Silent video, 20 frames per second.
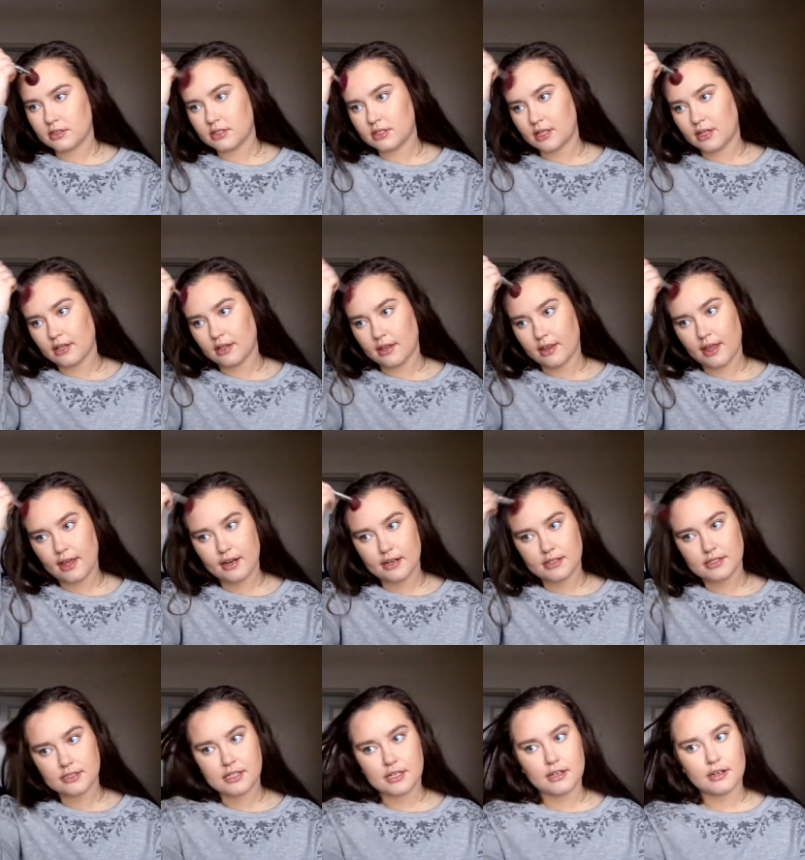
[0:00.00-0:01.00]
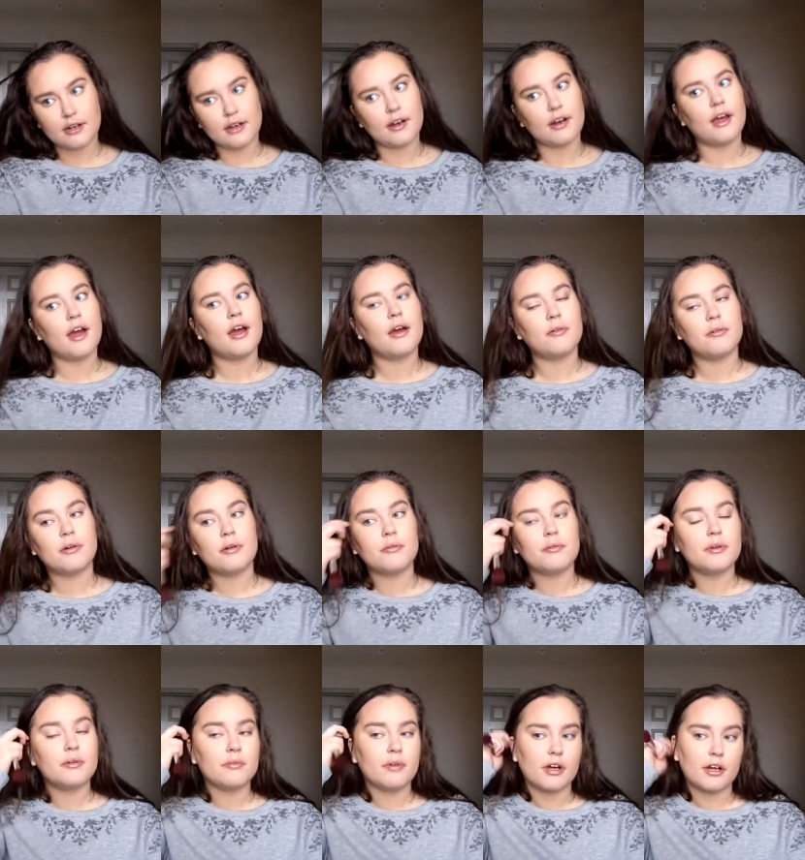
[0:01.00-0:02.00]
That is not what we
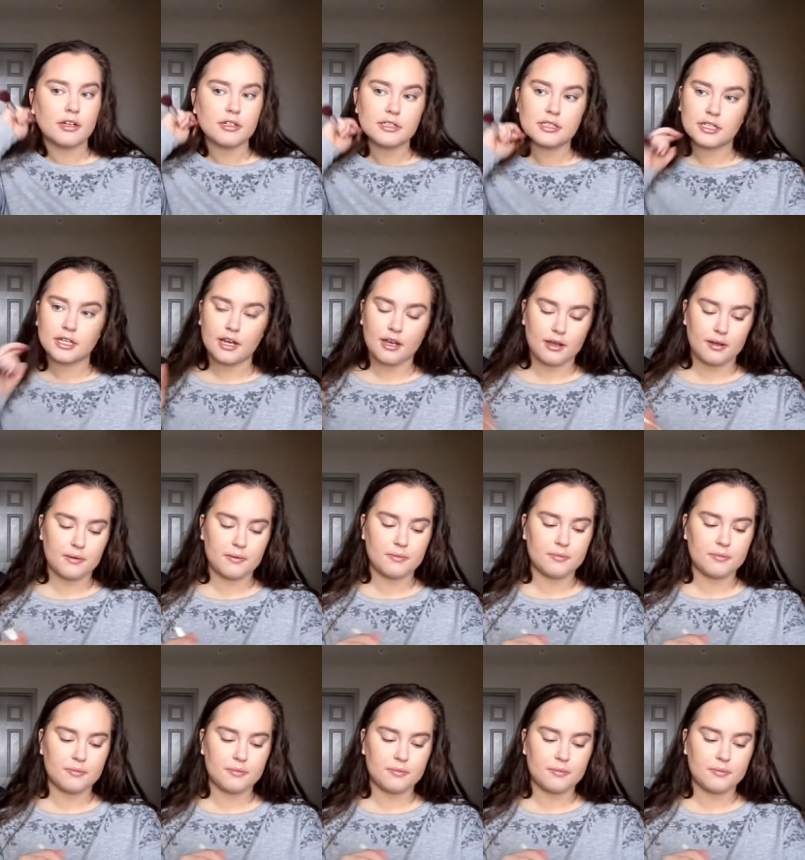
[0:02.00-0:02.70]
want today.